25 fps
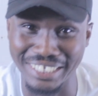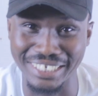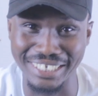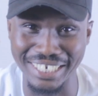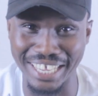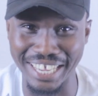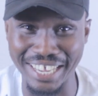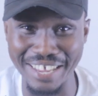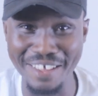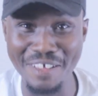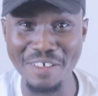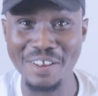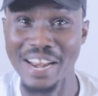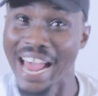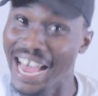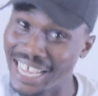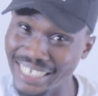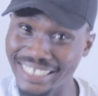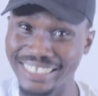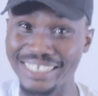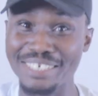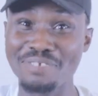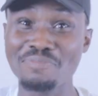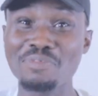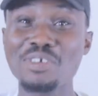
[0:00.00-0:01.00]

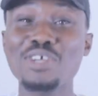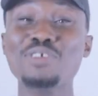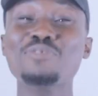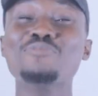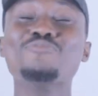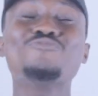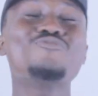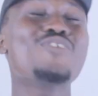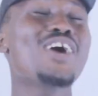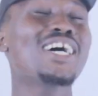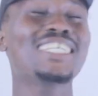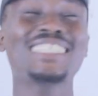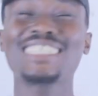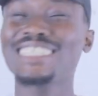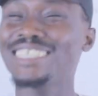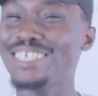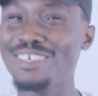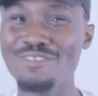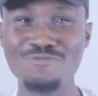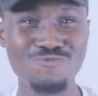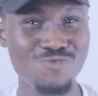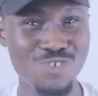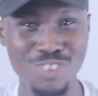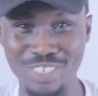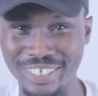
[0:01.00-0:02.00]
That is where you go ask you
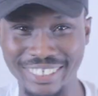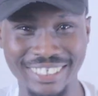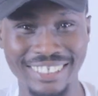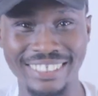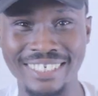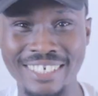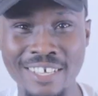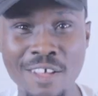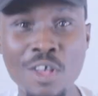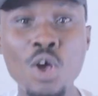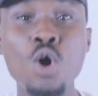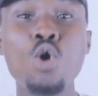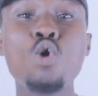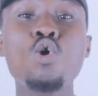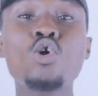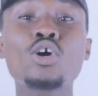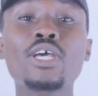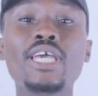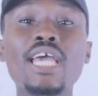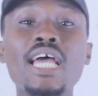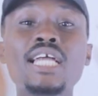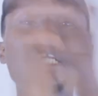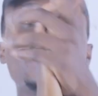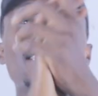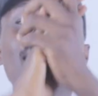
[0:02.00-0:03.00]
walking.
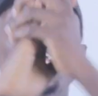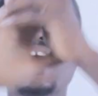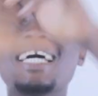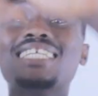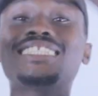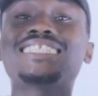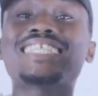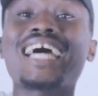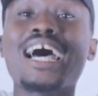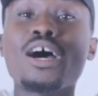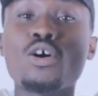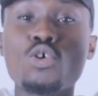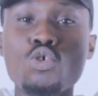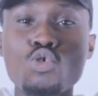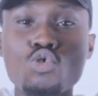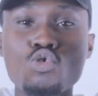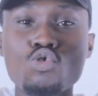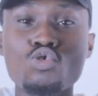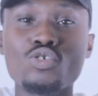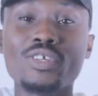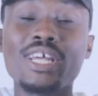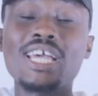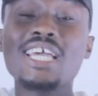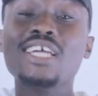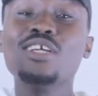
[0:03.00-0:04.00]
Okay, yes, I
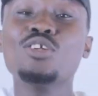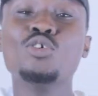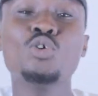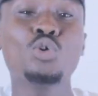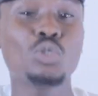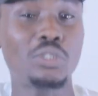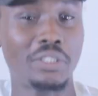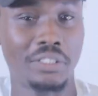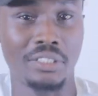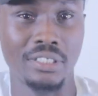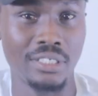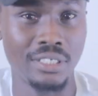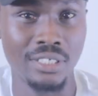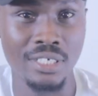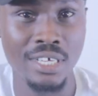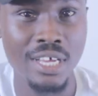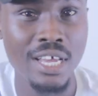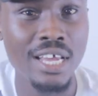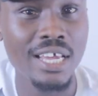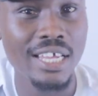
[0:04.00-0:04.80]
will. Then you know, see.